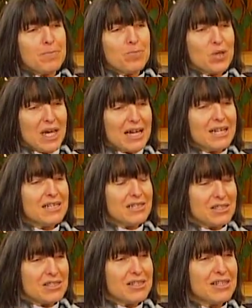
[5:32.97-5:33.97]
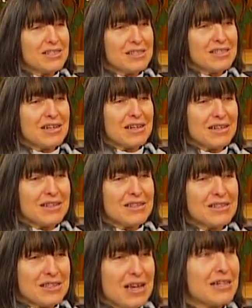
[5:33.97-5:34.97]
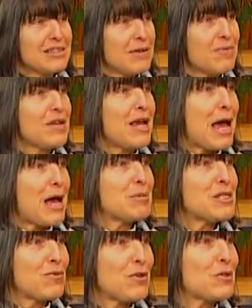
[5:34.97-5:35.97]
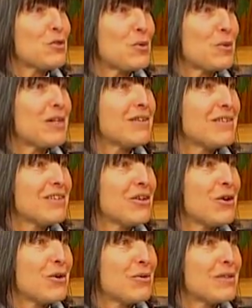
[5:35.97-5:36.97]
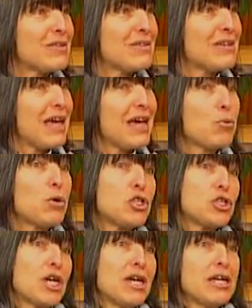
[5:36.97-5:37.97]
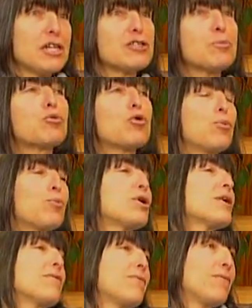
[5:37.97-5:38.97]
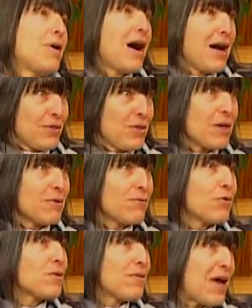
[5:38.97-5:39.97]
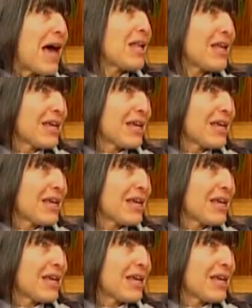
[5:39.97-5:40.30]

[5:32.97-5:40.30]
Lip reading: it's there's a definite atmosphere to it, and which is appropriate, I think, for the valley.